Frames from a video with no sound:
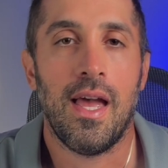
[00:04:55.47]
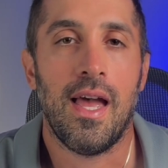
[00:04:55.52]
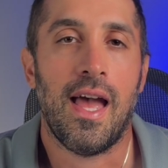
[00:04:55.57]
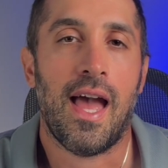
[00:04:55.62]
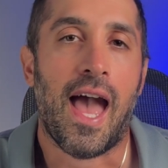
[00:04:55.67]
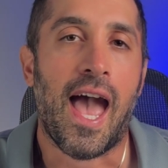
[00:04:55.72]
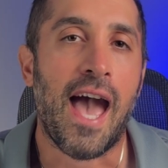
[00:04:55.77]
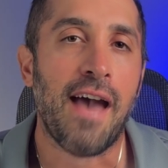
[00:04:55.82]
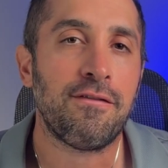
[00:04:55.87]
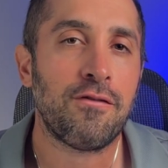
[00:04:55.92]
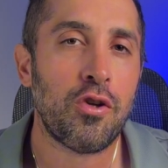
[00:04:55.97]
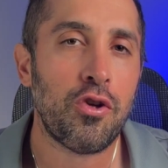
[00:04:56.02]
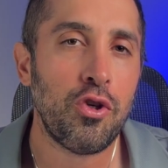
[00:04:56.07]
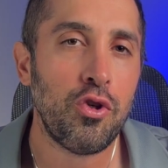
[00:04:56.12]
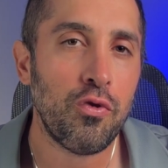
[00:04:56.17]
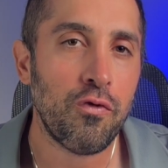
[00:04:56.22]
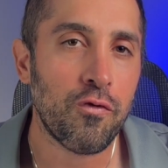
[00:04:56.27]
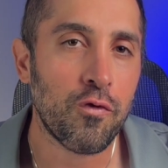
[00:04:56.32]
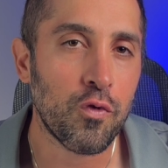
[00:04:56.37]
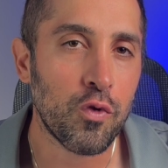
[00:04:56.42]
After
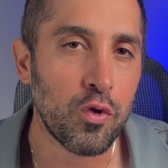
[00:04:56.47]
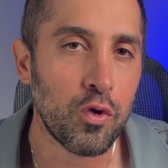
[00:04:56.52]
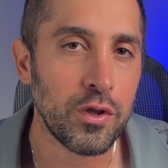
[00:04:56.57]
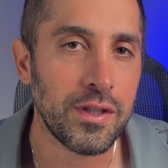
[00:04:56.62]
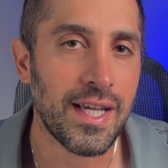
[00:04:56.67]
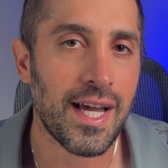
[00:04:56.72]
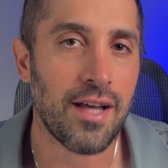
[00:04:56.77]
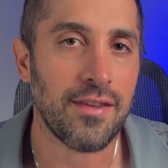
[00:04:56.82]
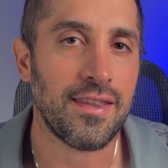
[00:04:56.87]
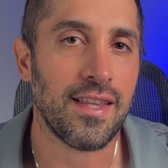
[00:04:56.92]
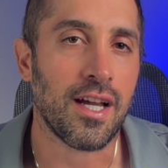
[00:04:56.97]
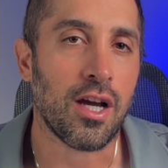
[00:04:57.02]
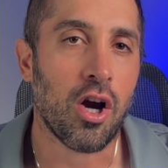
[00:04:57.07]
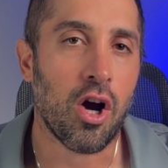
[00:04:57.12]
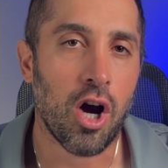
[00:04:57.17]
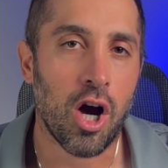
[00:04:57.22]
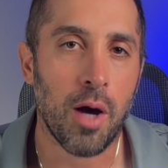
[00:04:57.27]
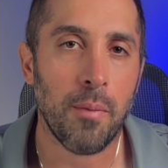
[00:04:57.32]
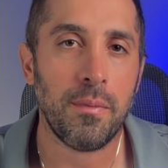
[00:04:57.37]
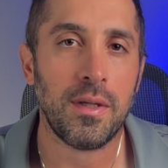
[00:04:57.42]
you've ruled out the
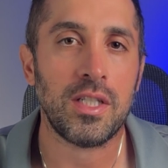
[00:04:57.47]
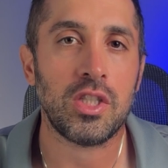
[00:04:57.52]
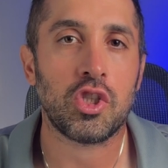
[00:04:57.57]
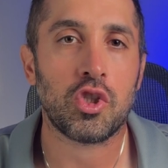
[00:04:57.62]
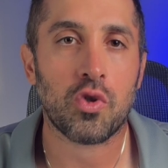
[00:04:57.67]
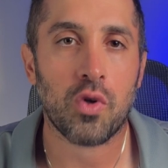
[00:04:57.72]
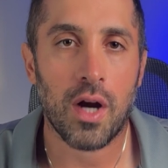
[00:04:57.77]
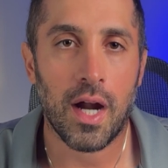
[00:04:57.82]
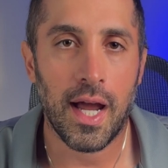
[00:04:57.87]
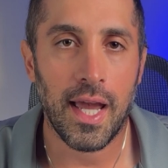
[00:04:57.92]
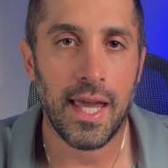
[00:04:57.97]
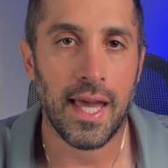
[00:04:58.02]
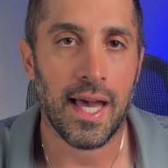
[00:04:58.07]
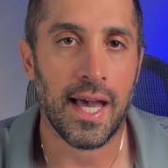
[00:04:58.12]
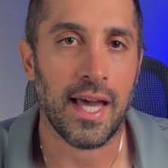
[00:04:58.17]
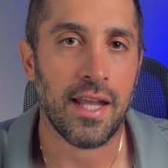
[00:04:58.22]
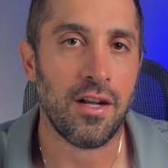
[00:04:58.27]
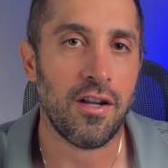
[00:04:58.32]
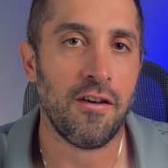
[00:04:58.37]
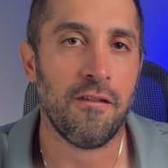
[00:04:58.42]
common
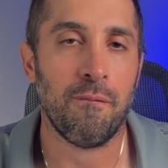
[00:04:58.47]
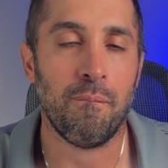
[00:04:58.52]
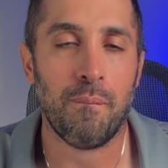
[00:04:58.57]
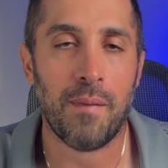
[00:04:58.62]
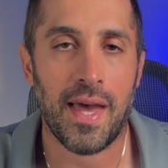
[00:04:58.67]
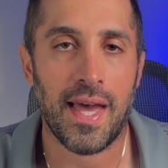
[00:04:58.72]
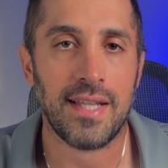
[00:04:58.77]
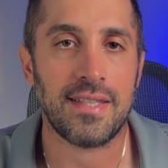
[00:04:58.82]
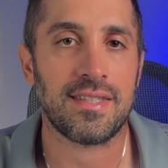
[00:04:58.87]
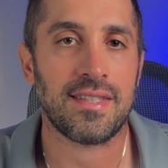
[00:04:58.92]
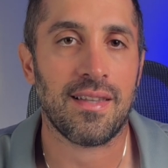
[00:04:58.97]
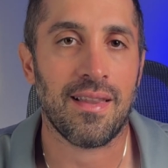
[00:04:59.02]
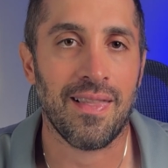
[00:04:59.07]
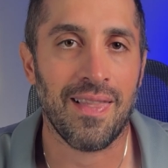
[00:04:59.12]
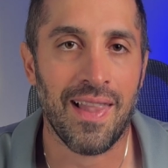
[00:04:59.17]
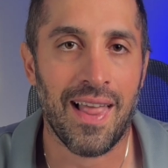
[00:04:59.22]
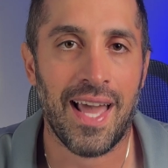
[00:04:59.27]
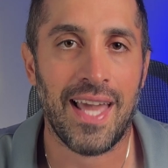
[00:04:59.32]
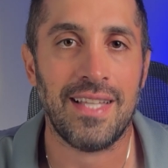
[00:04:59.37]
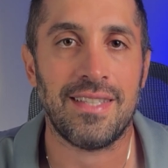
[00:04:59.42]
triad of meds,
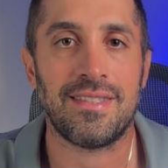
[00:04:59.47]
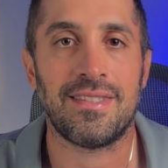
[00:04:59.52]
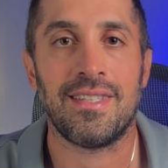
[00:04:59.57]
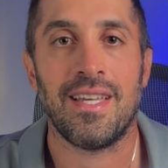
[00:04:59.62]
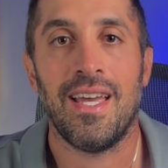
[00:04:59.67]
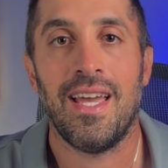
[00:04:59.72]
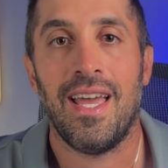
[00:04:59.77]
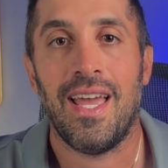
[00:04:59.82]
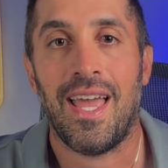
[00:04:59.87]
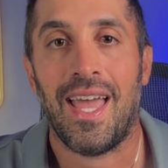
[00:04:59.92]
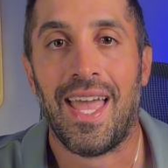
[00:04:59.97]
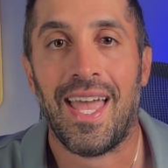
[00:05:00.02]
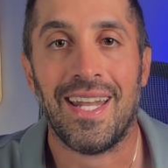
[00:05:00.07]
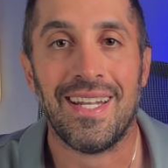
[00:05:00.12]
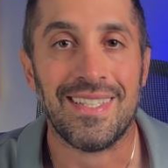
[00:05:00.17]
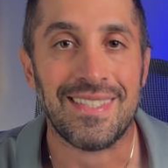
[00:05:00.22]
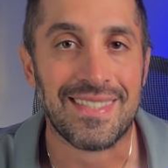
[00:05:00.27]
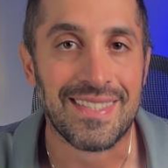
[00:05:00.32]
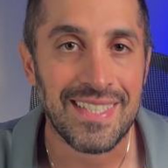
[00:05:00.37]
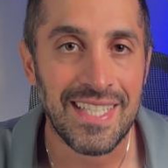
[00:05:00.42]
Lytes, and
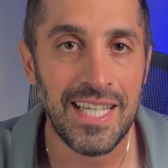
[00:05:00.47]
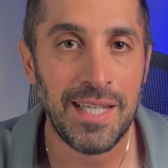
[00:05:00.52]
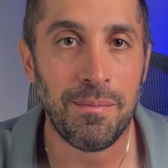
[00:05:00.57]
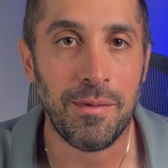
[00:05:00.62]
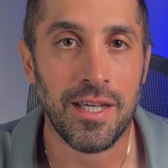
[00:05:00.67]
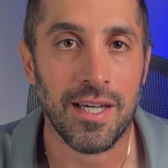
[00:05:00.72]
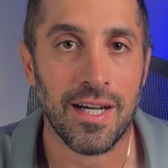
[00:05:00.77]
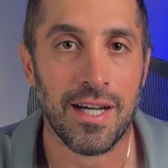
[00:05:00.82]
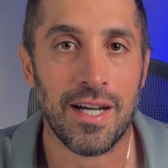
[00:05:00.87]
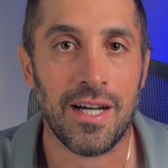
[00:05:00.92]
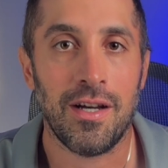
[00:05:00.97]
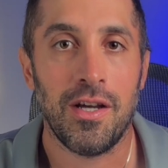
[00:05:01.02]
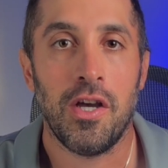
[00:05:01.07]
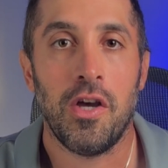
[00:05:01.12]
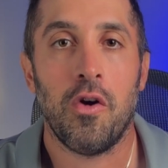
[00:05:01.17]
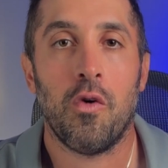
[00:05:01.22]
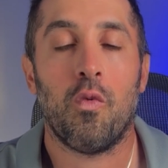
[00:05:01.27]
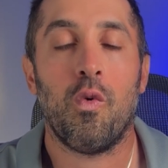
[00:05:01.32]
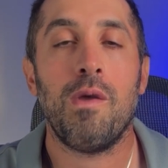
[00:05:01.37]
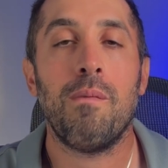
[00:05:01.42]
ischemia, we